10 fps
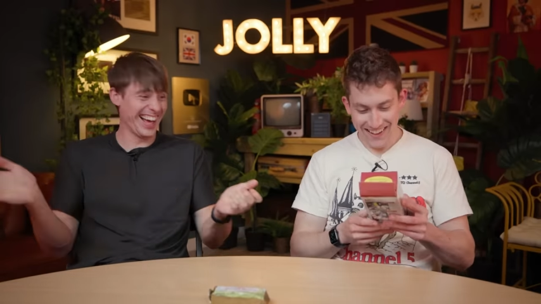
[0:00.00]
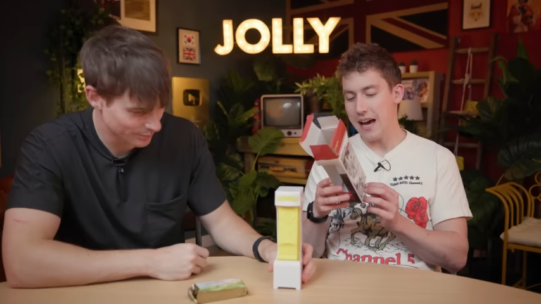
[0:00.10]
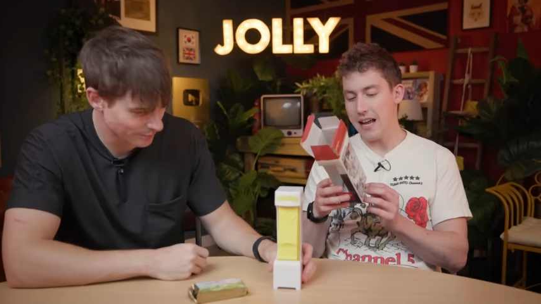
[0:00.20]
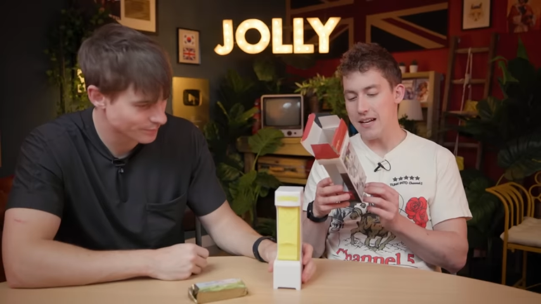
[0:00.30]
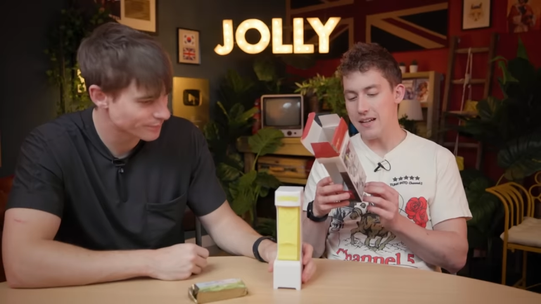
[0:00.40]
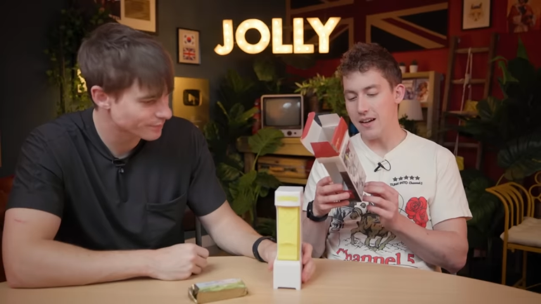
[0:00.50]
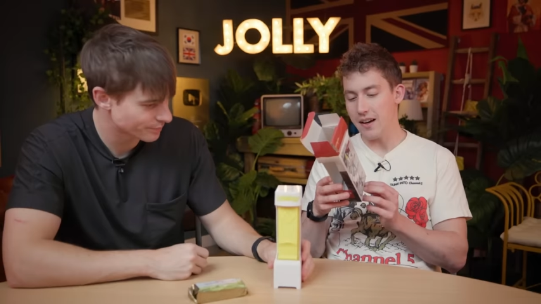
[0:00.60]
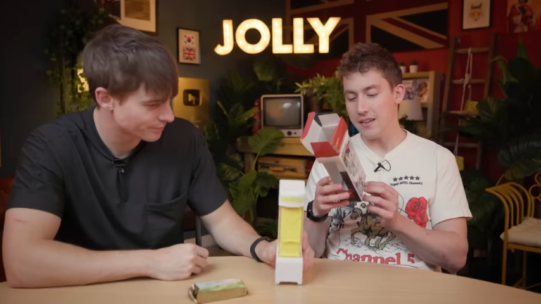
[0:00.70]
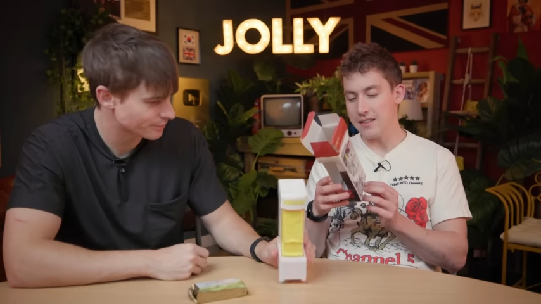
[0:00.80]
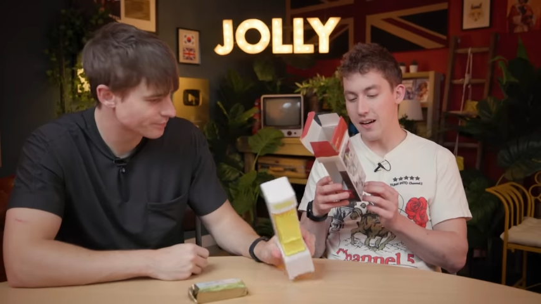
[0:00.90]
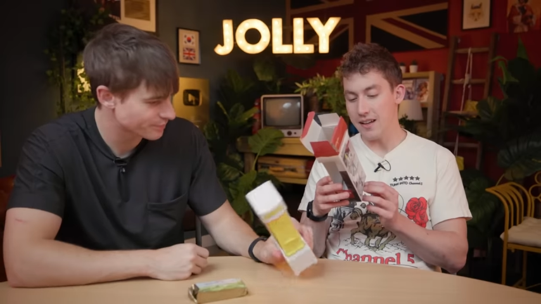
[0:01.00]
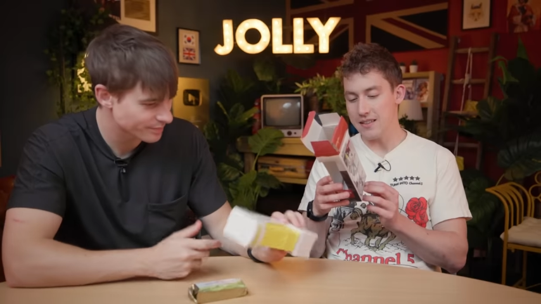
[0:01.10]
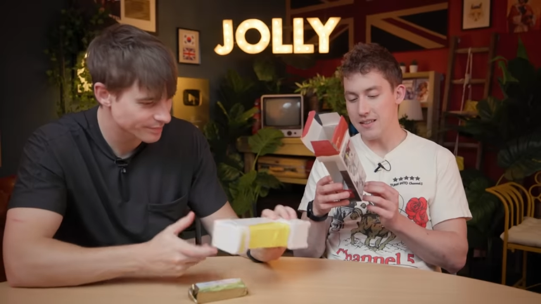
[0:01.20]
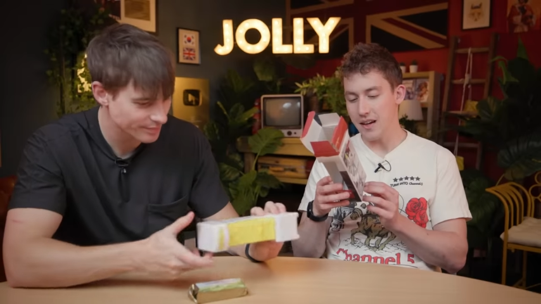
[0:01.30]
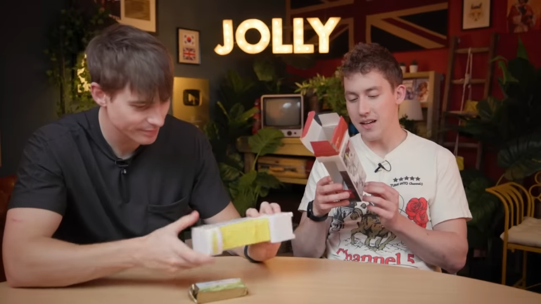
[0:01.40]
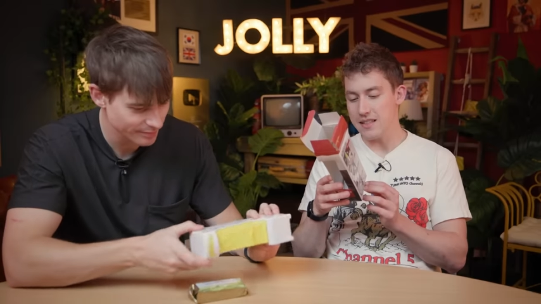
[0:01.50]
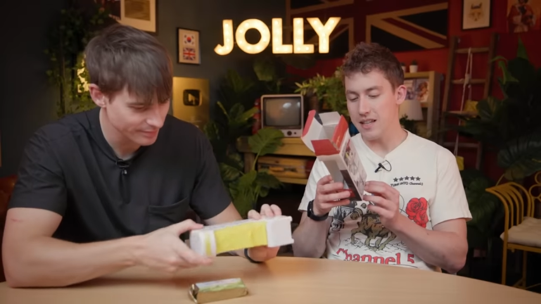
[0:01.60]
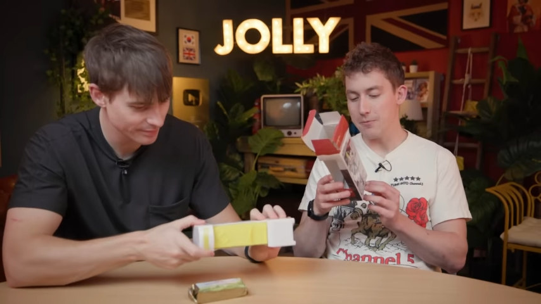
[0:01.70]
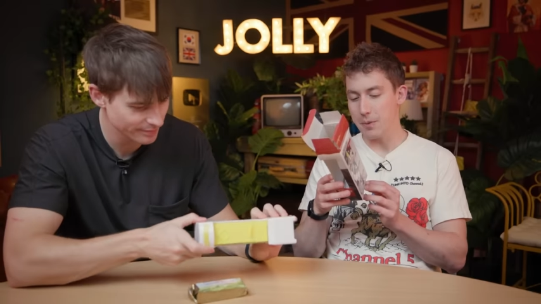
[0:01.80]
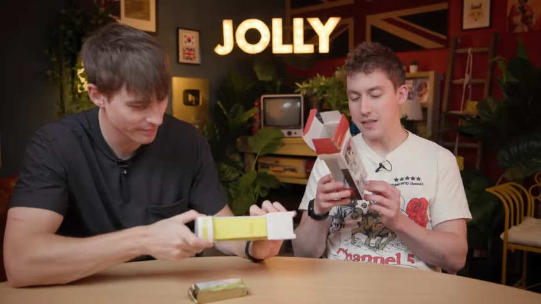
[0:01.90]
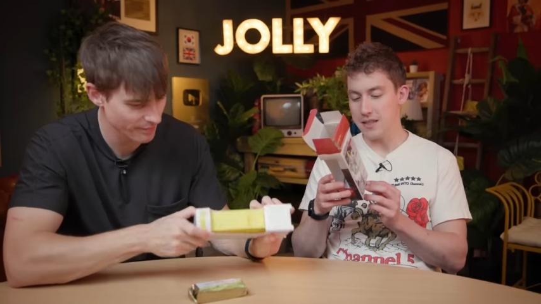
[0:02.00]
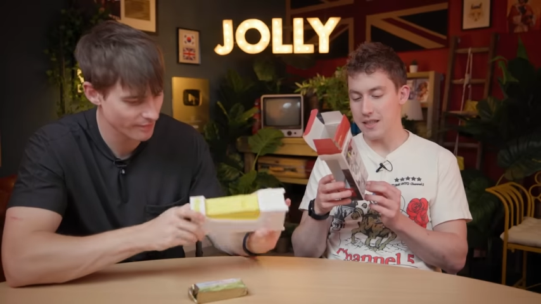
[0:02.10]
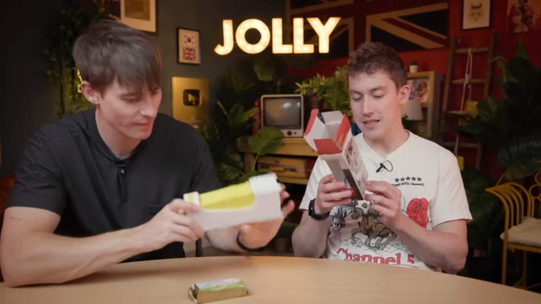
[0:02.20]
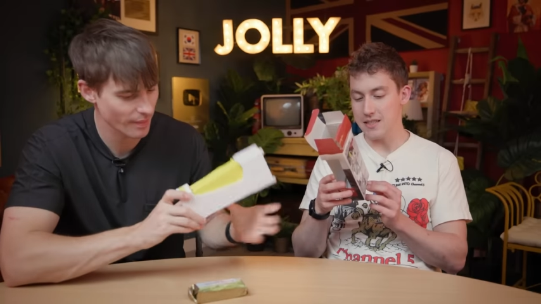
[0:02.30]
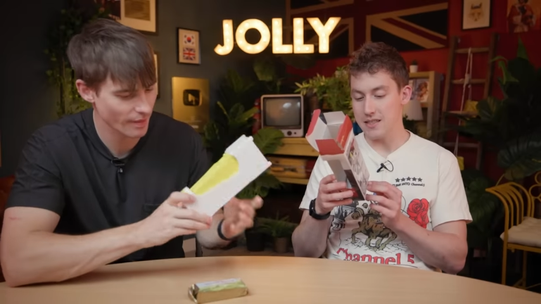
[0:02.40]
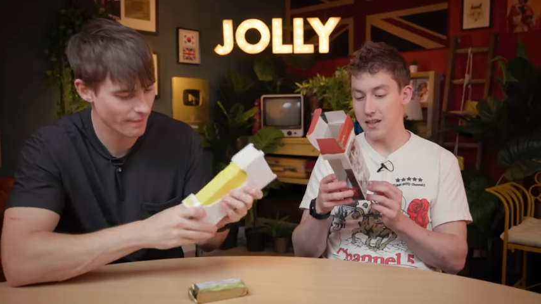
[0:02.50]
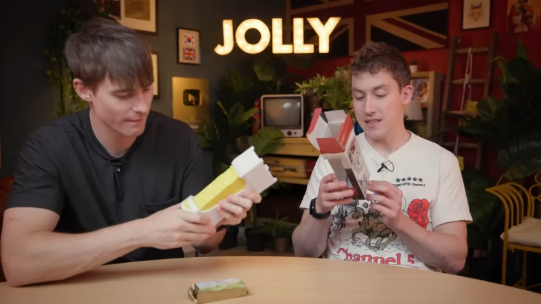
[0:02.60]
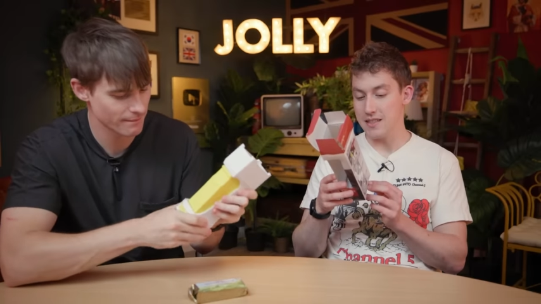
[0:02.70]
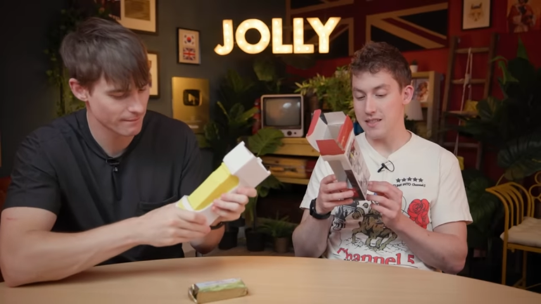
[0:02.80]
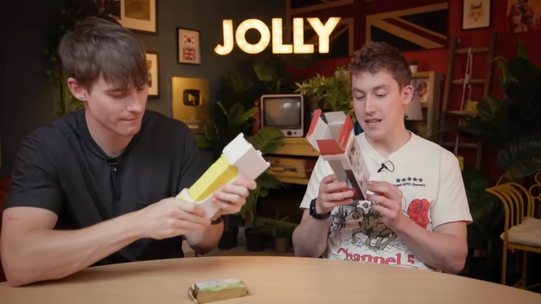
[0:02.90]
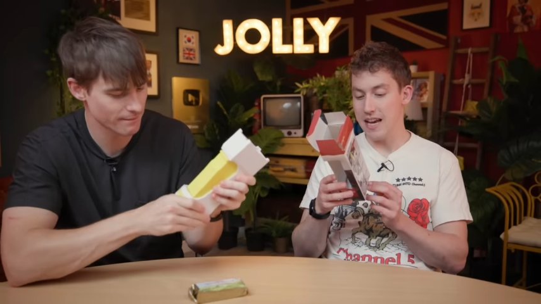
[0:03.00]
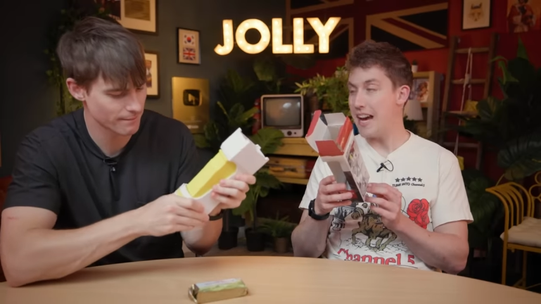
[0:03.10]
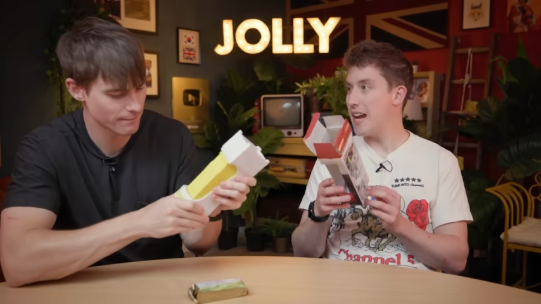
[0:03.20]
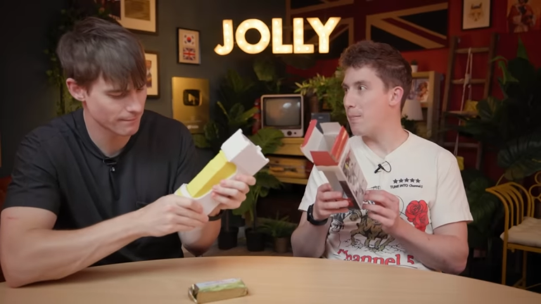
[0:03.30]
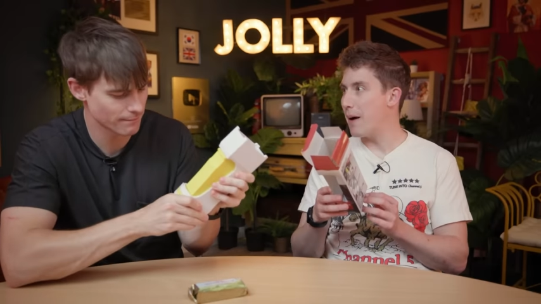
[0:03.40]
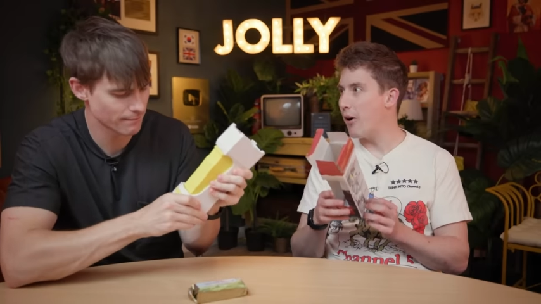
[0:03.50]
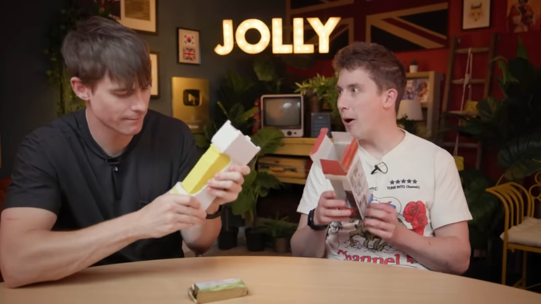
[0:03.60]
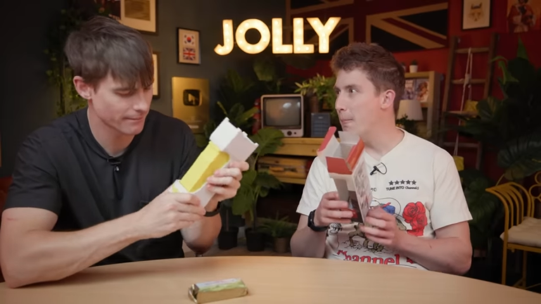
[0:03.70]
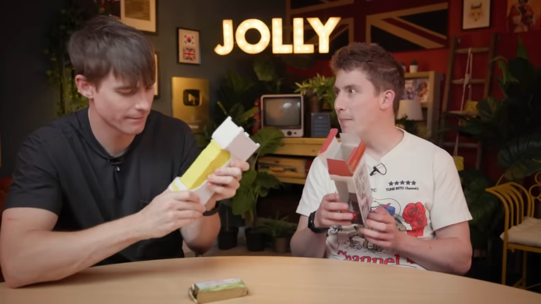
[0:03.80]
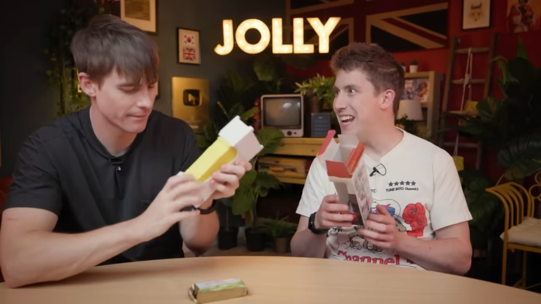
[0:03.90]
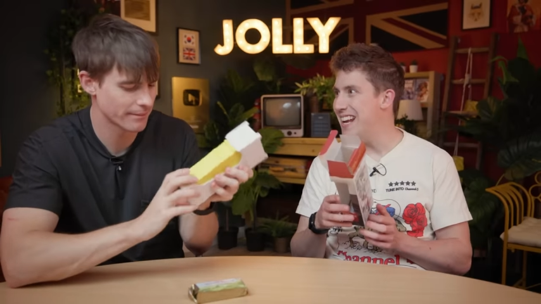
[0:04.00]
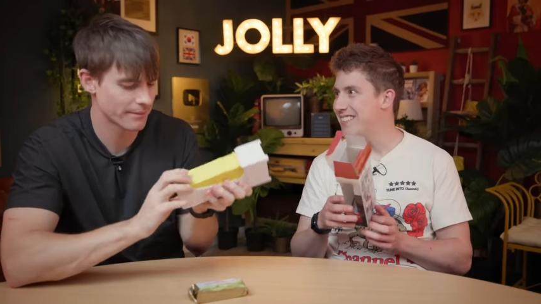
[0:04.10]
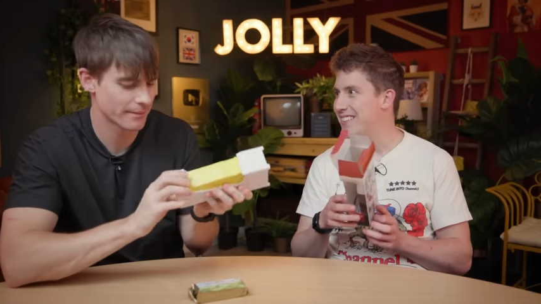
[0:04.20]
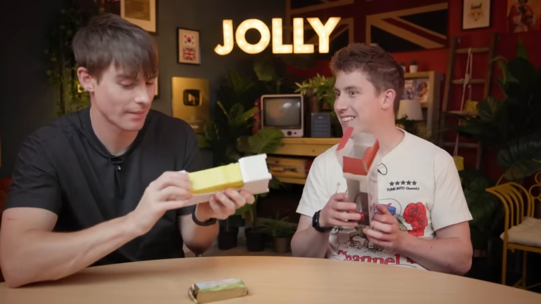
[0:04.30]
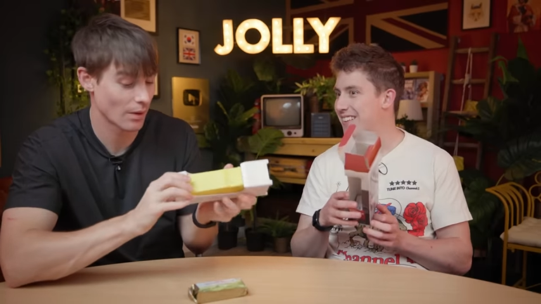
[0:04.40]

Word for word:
Speaker 1: Can cut an entire stick of butter into slices in about a minute.